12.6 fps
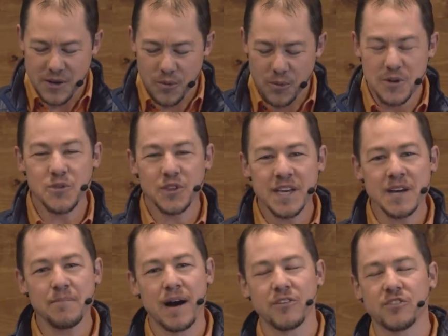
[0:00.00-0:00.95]
When you think
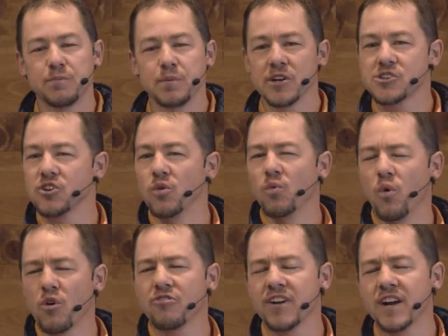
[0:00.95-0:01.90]
about spiritual
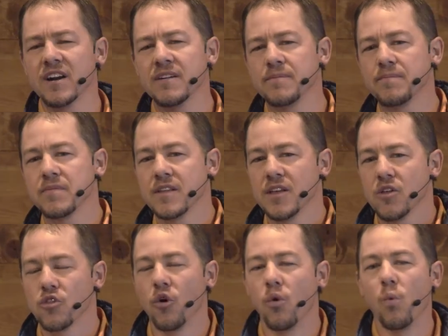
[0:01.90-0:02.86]
warfare,
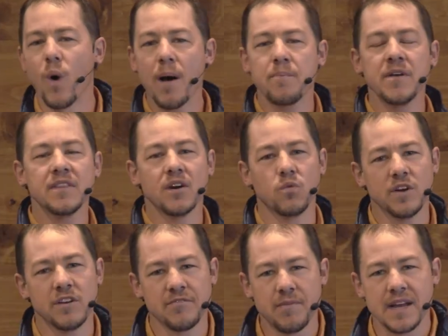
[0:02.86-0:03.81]
the weapon that
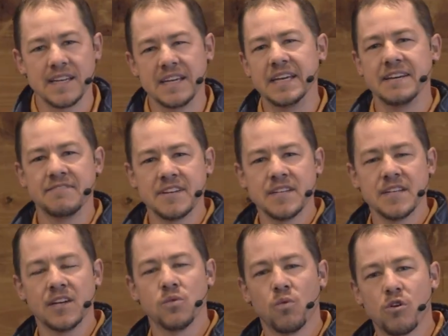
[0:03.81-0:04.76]
we've been given
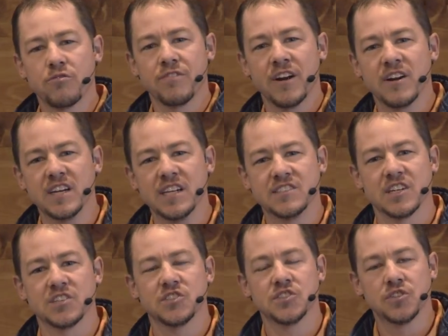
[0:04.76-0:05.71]
in warfare is
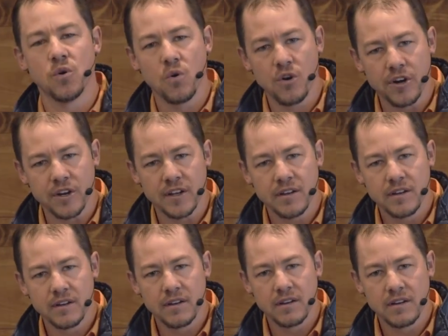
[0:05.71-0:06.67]
a sword.
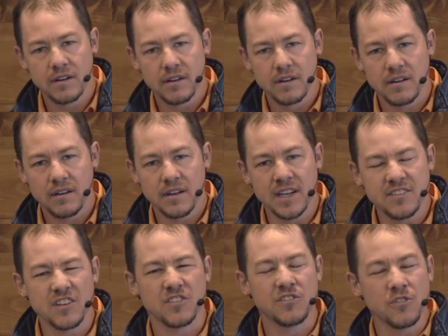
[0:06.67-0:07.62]
It's
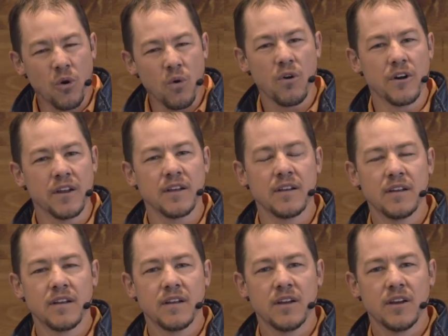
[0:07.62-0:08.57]
a sword,
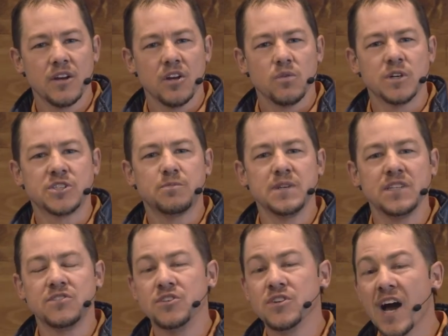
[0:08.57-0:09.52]
which
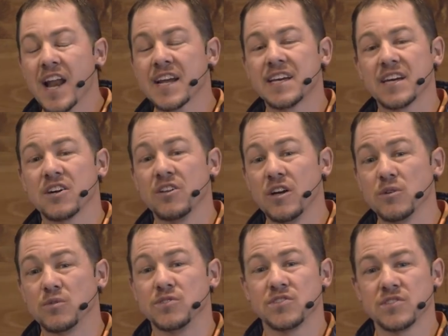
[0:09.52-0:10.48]
means you got to get
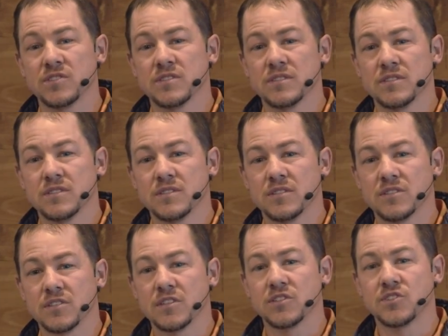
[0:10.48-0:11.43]
close
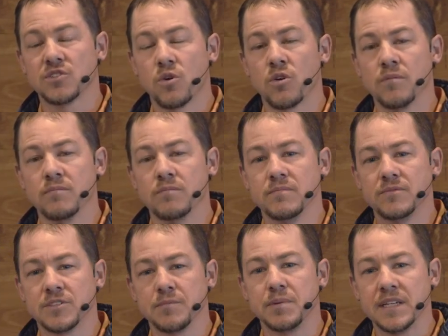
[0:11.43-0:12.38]
to the storm
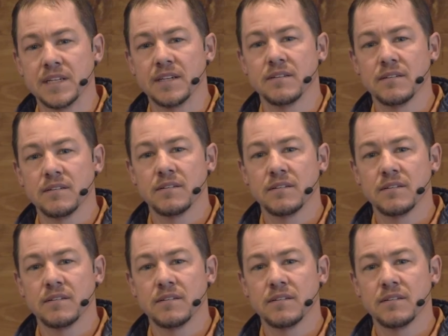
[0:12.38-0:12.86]
to beat it.